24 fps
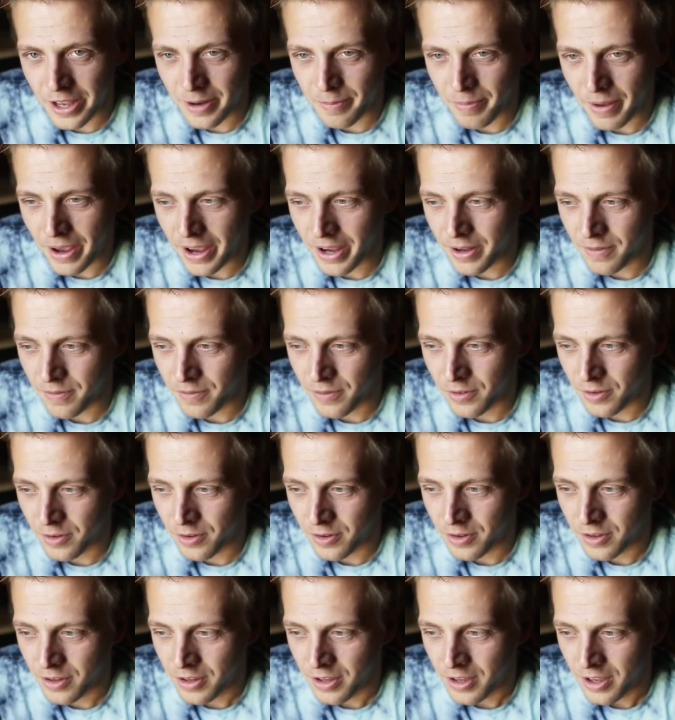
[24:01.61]
and
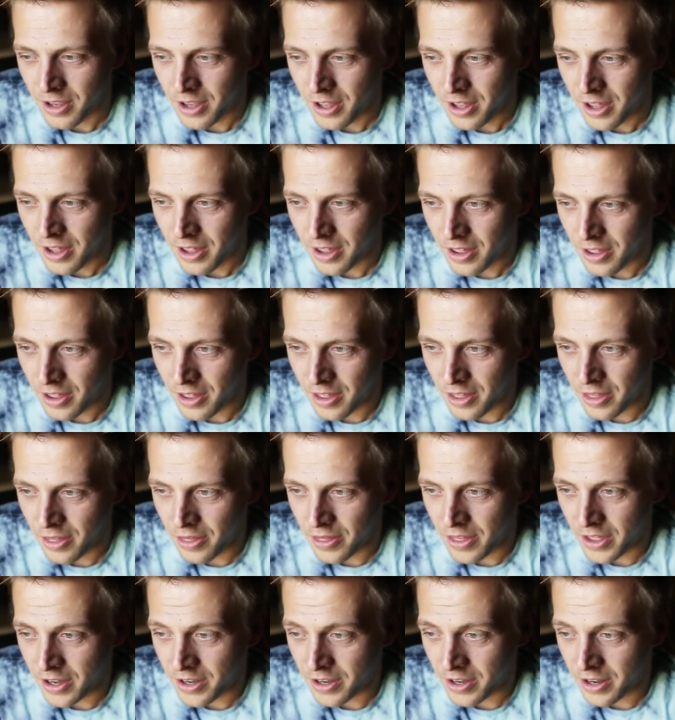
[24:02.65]
painful
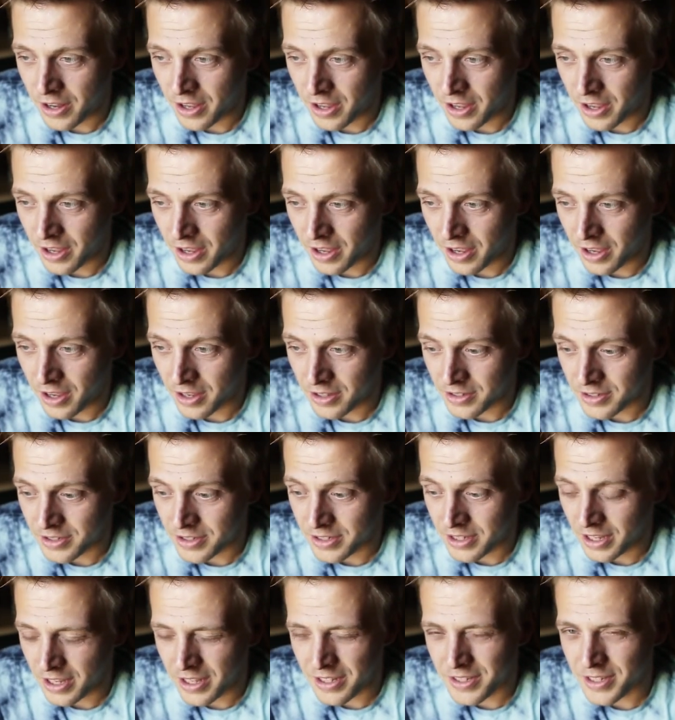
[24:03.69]
than
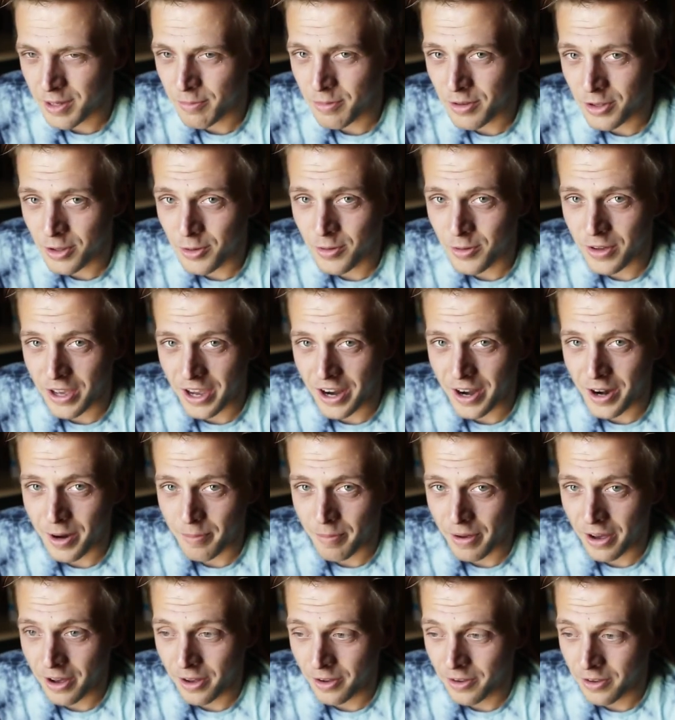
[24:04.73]
seeing someone you care
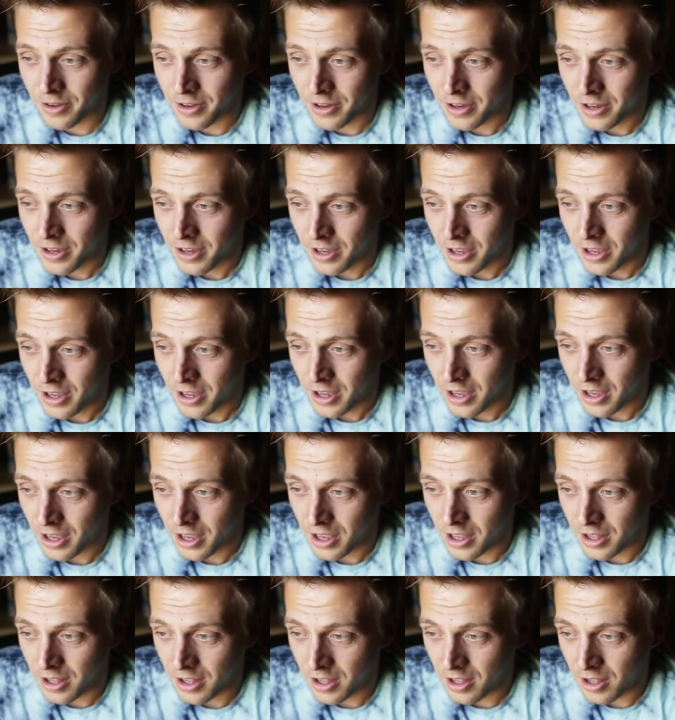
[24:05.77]
about
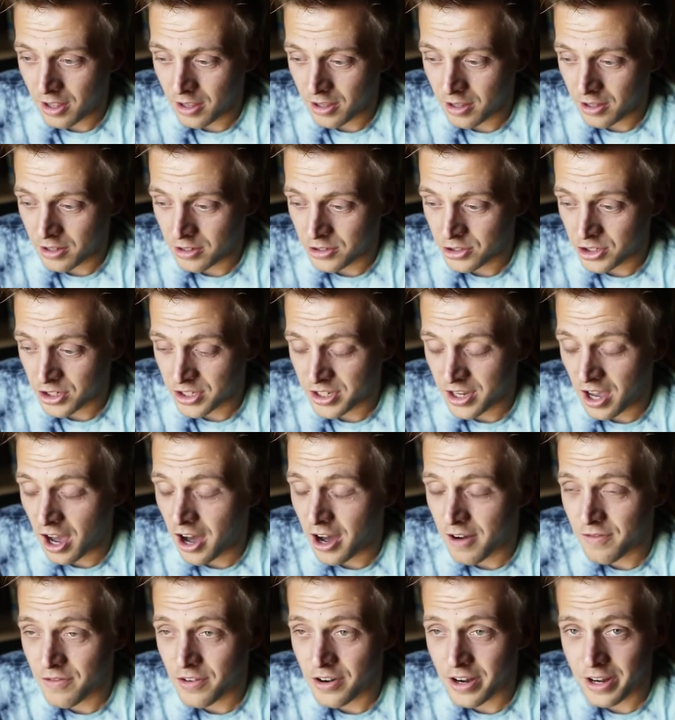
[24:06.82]
just
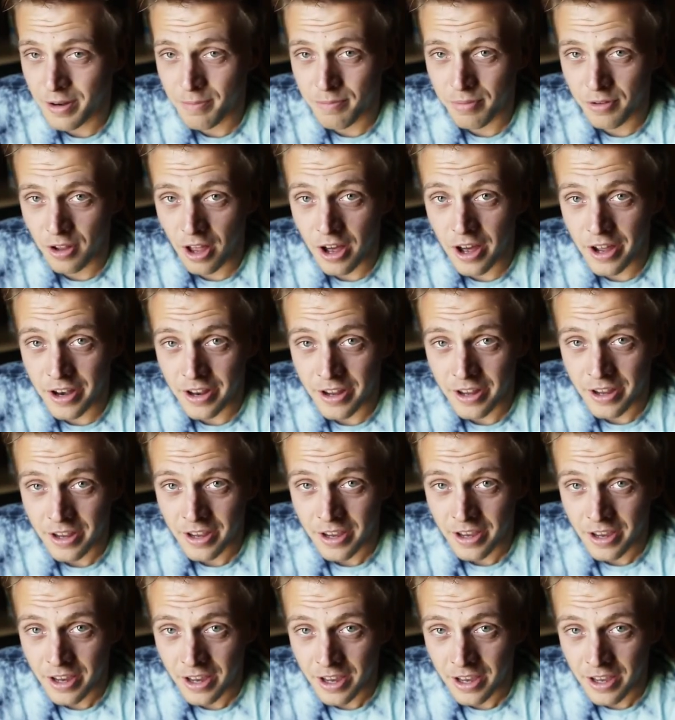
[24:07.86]
covered in blood,
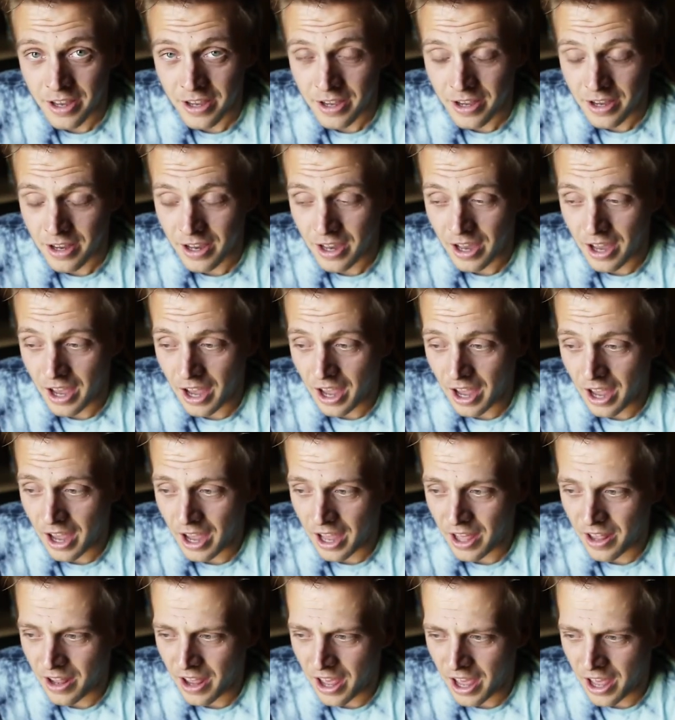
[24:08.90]

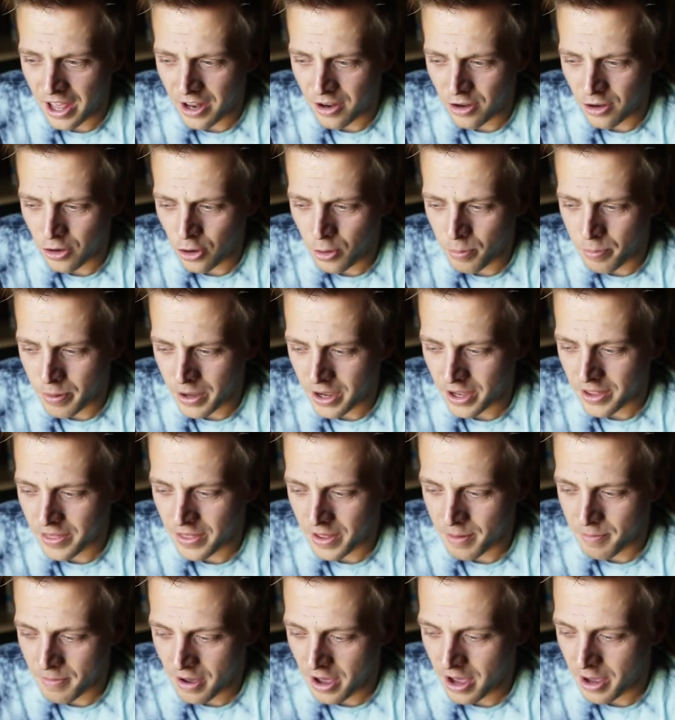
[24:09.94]
and you pick
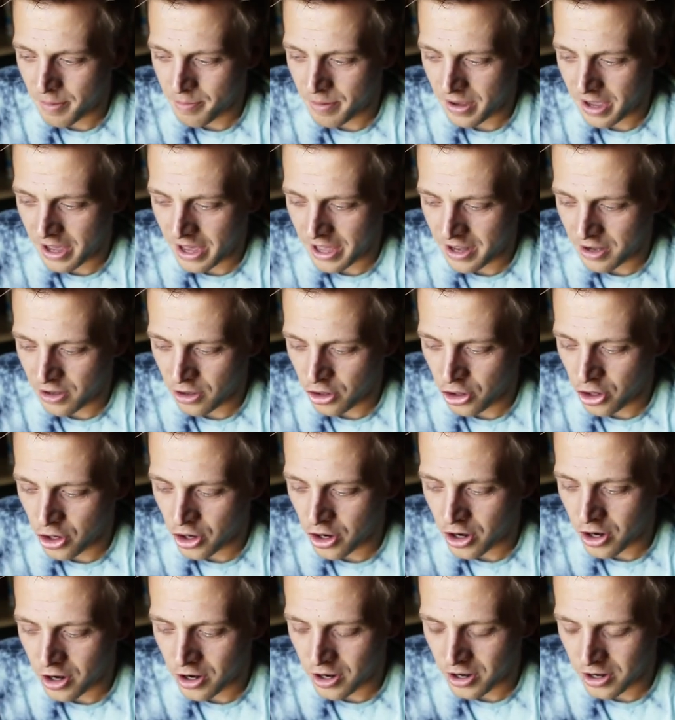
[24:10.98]
them up and
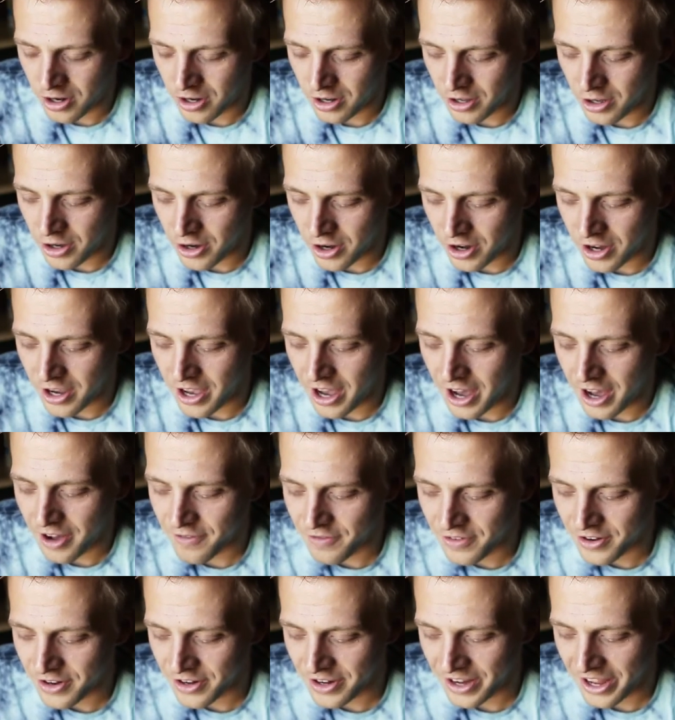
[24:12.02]
you're
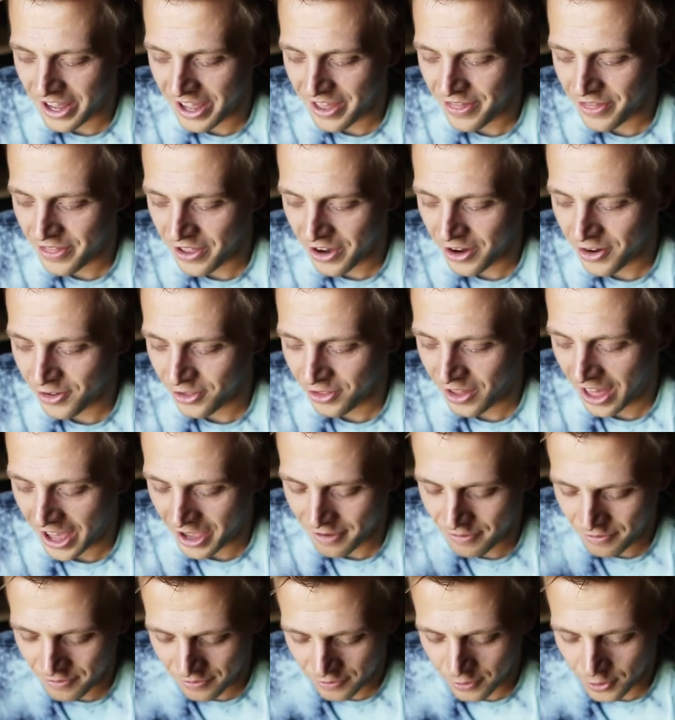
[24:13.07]
covered in their
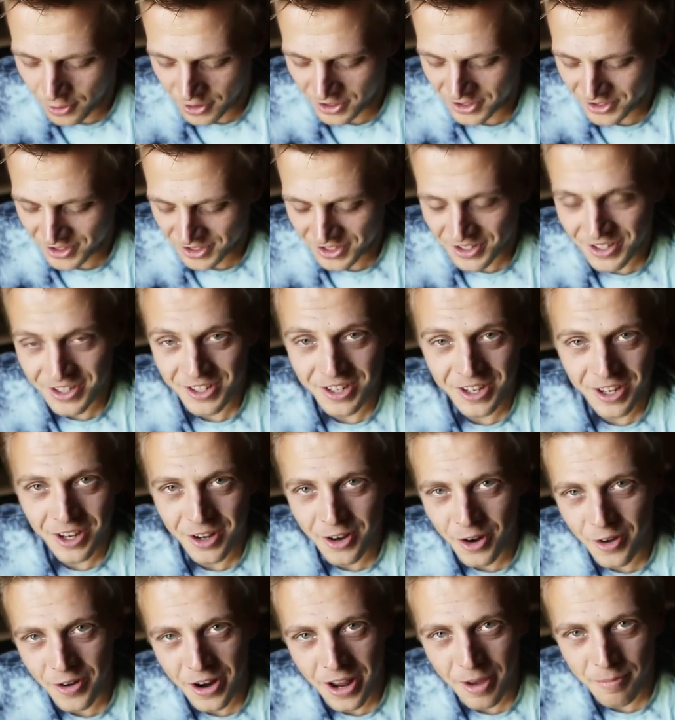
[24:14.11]
life force. You
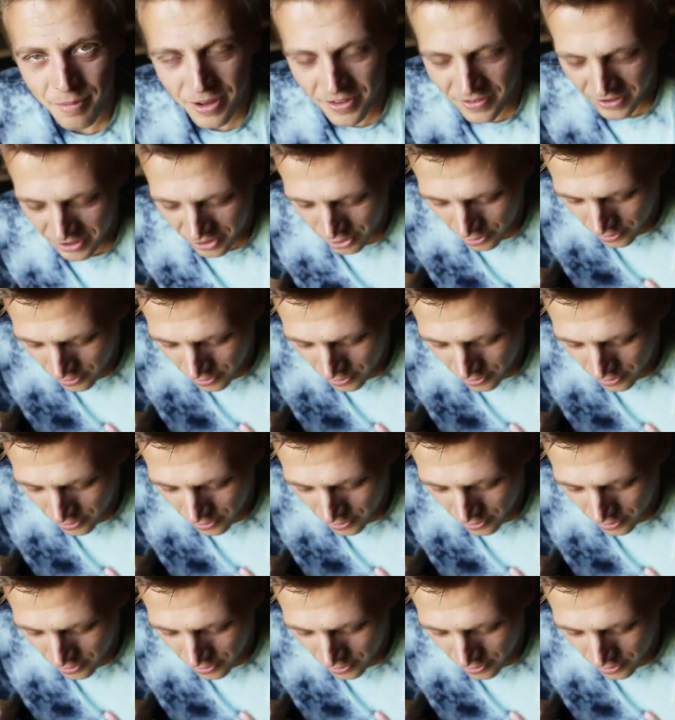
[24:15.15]
know what I mean? Like,